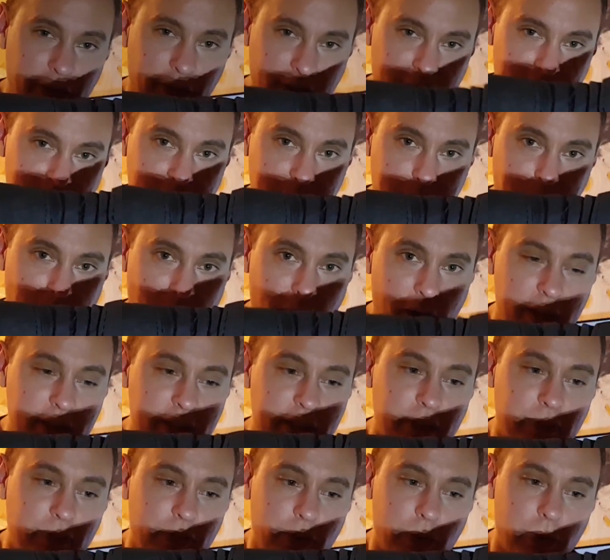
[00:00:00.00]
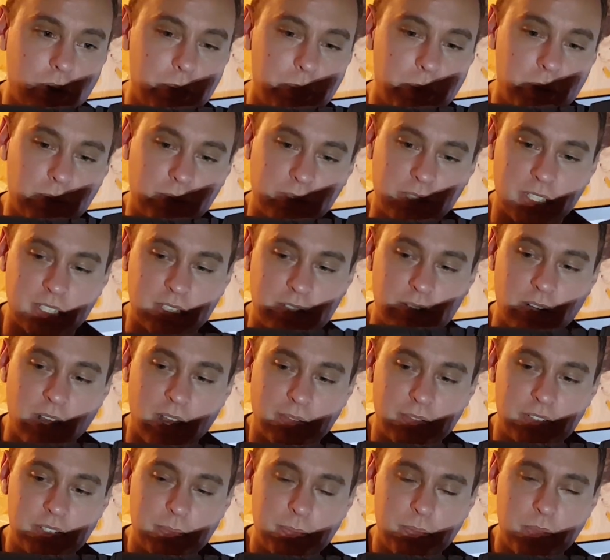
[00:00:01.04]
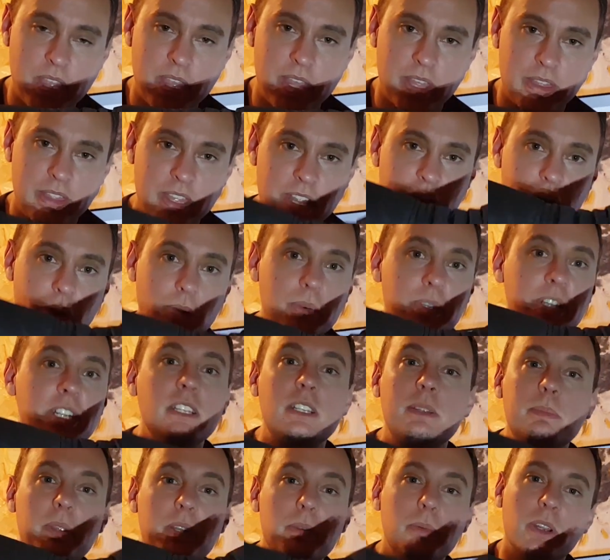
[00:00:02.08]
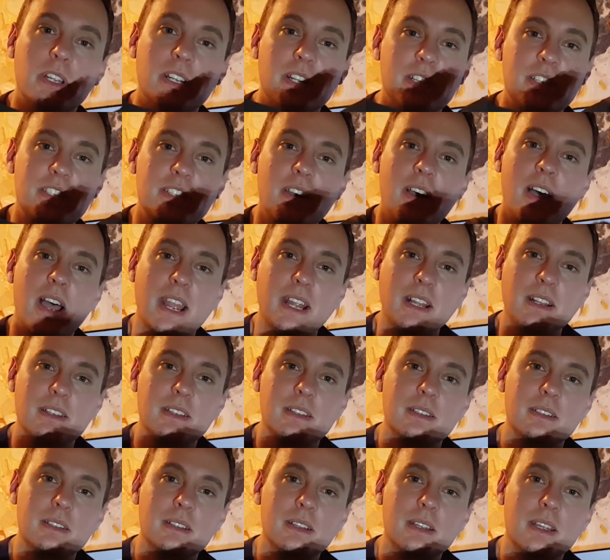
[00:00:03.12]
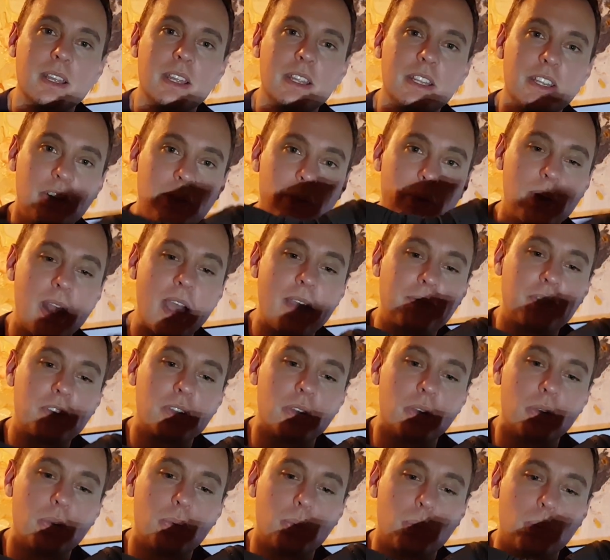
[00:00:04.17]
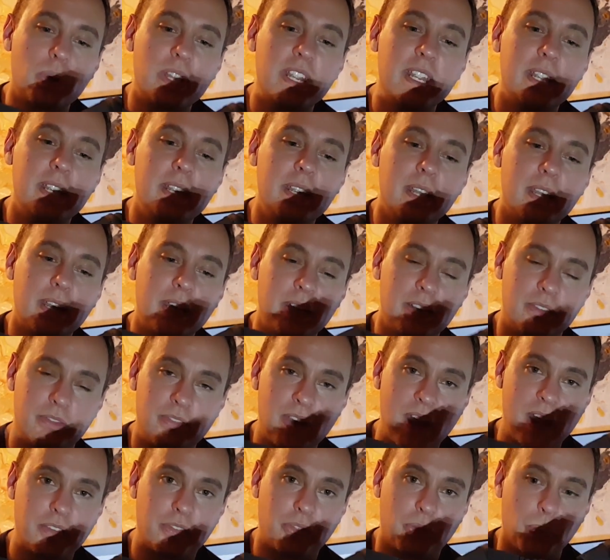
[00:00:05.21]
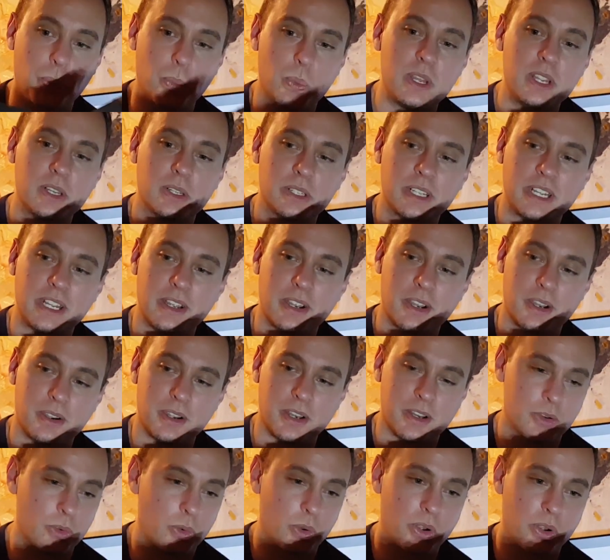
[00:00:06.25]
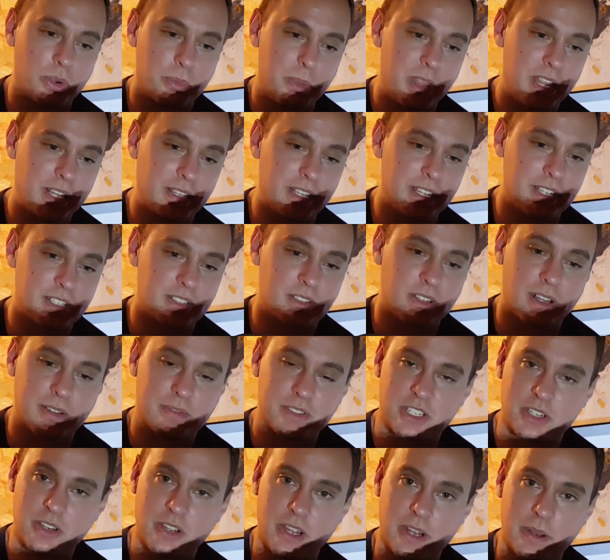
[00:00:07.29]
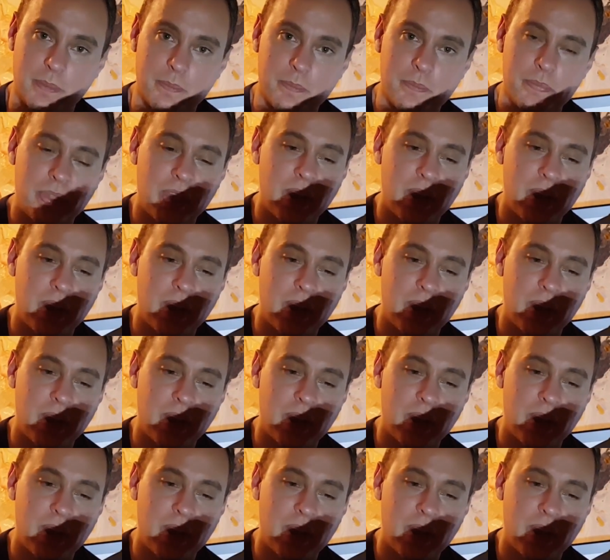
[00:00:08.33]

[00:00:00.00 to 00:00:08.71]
there is a positive note about these gloves. They don't need to be redesigned. You don't have to reinvent the wheel here in order to make these gloves good.